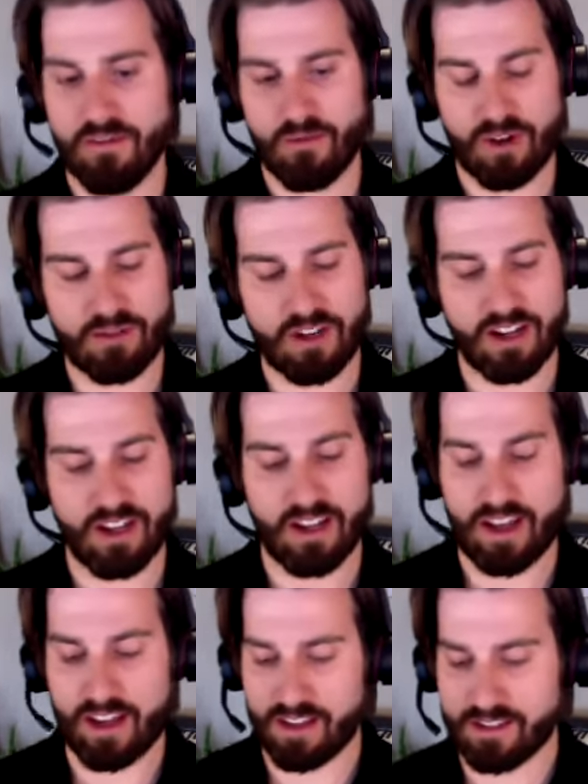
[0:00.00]
I'm trying to get
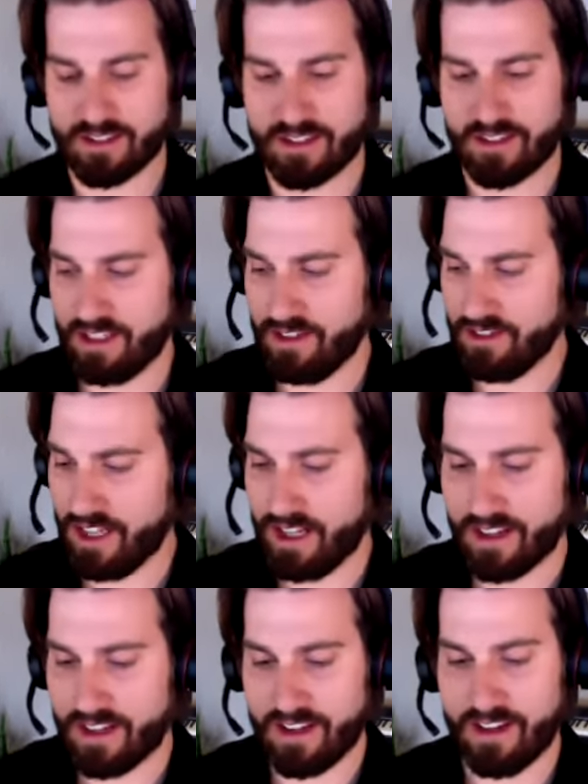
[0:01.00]
at is you
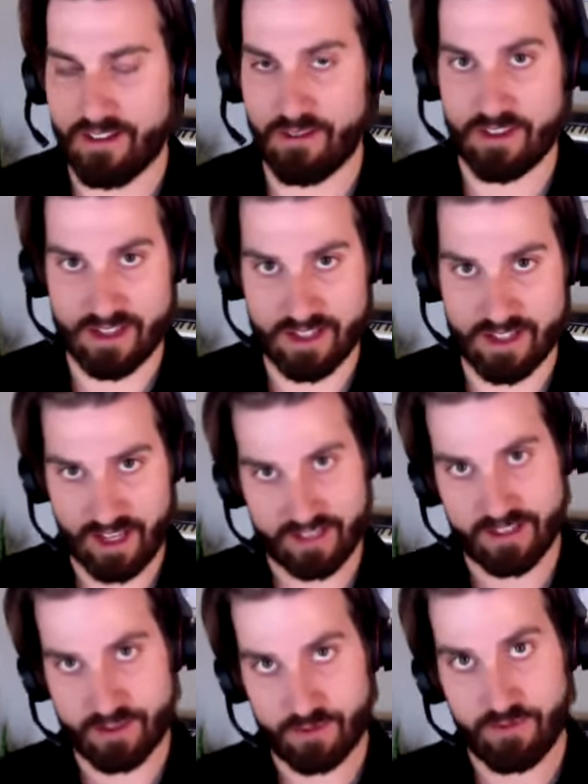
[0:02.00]
need this
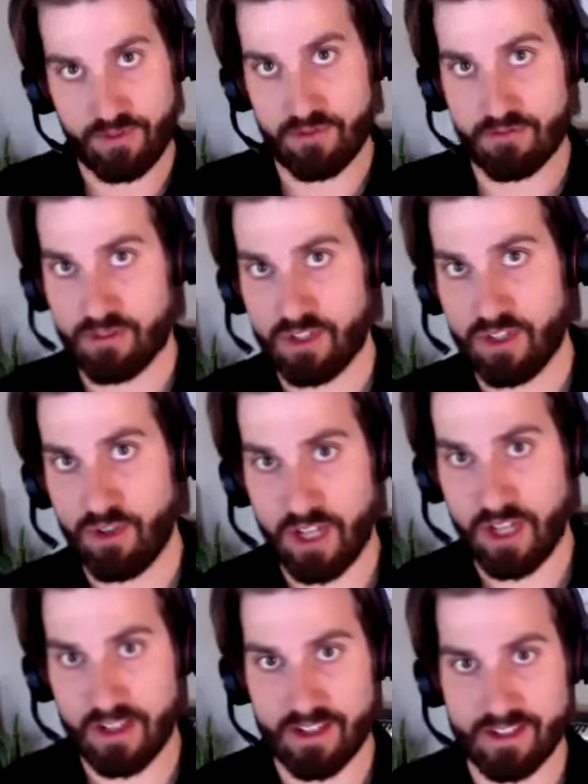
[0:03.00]
nexus review. You
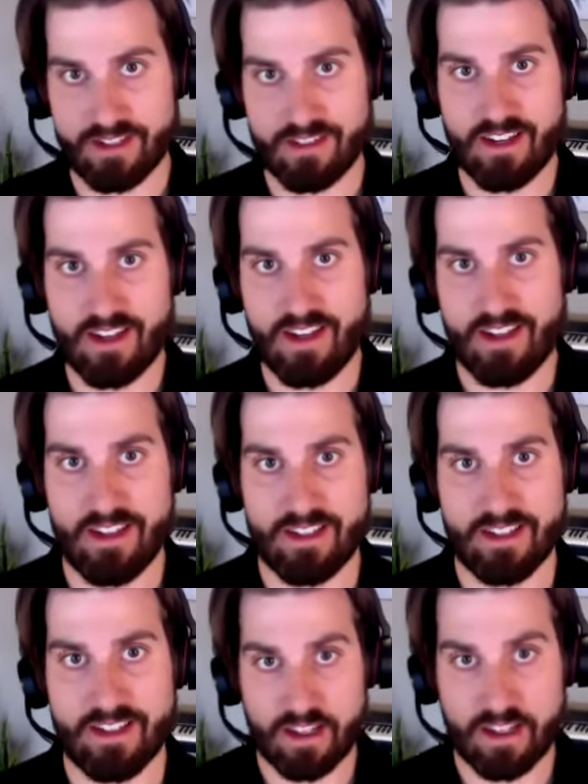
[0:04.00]
need this
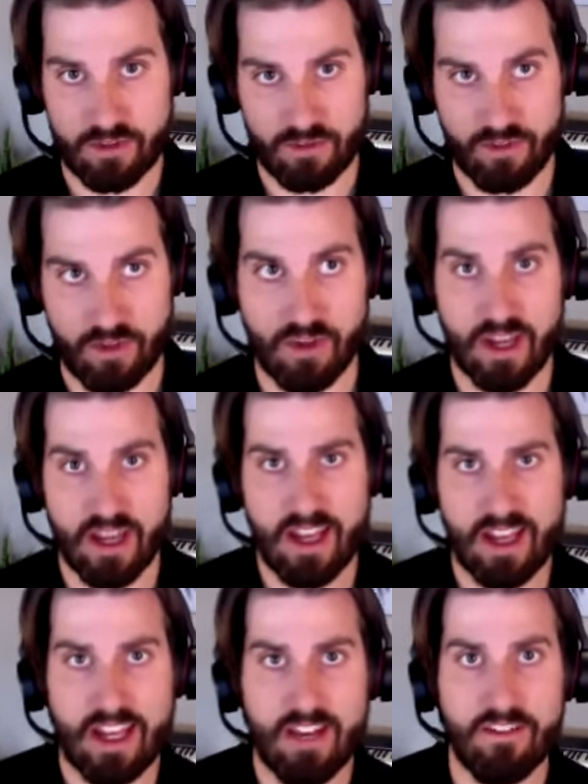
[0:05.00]
next review.
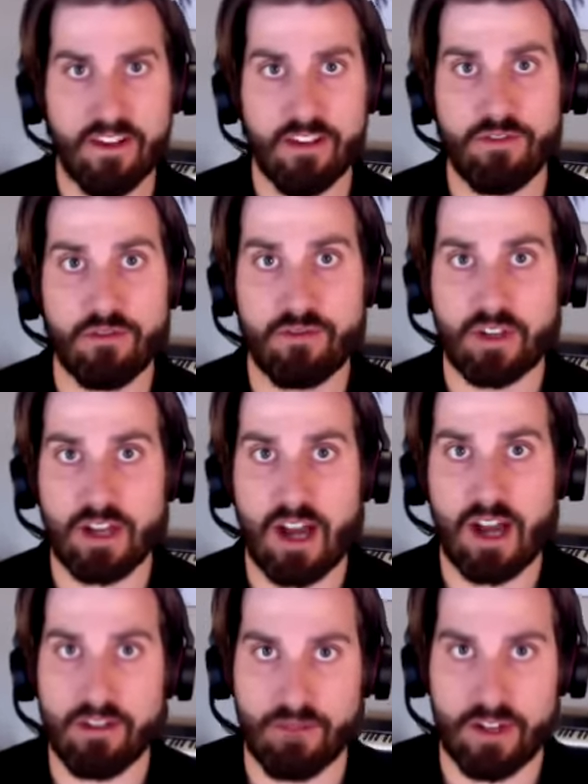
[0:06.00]
Even if you've
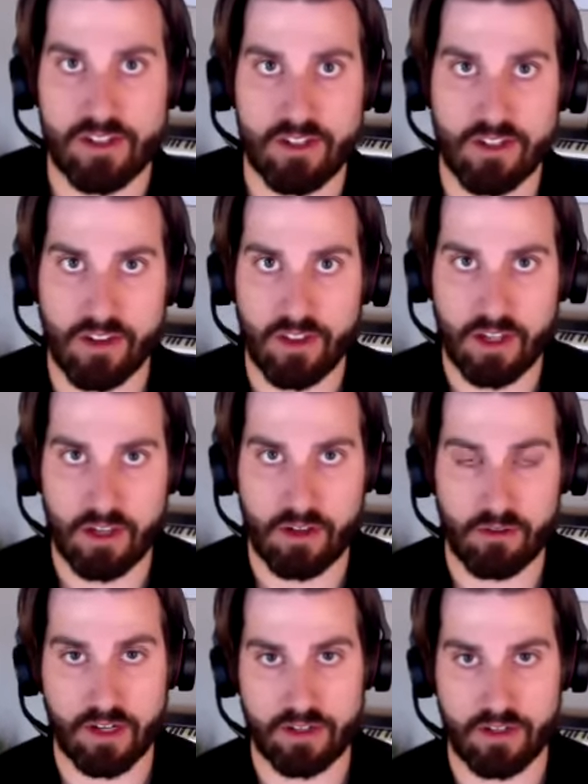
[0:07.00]
gotten registered and you think
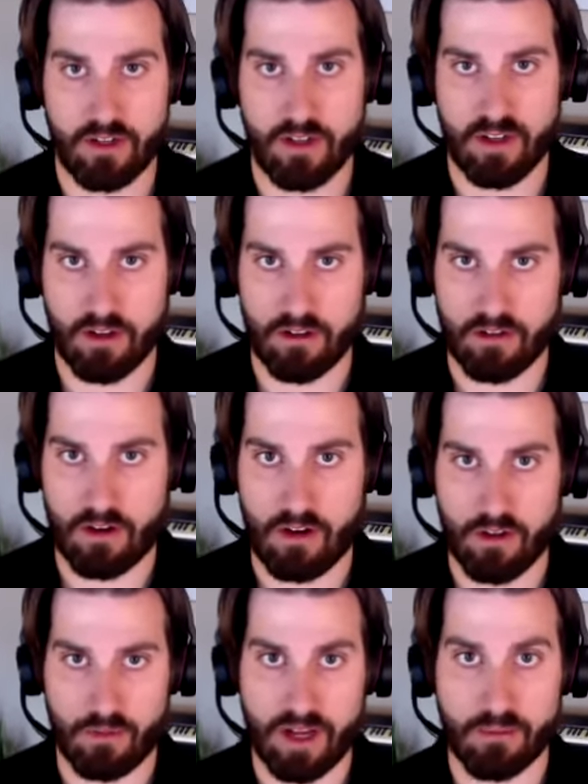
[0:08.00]
you're registered in all
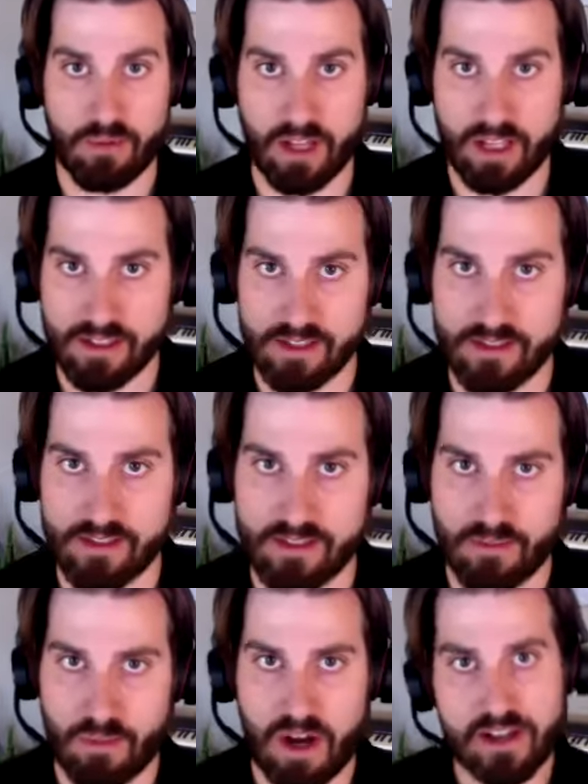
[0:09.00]
the right places,
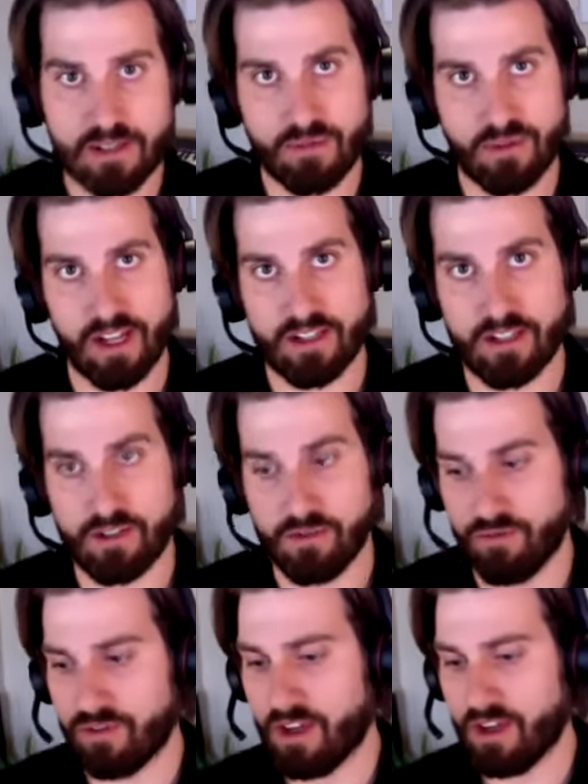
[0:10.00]
it's possible that you've